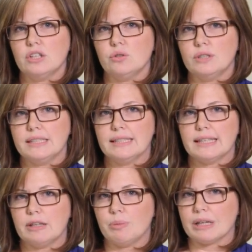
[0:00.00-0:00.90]
you need to
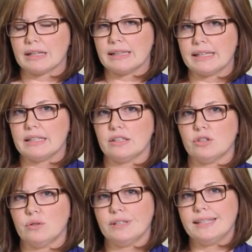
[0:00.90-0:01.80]
keep it clean
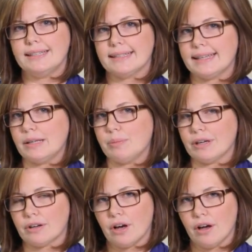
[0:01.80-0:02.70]
and you need to keep
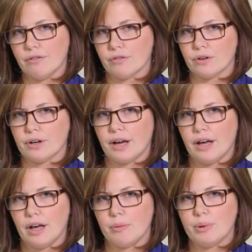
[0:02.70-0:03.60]
it covered
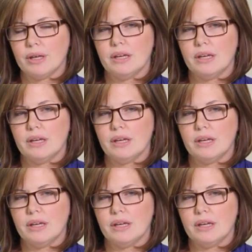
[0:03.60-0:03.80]
up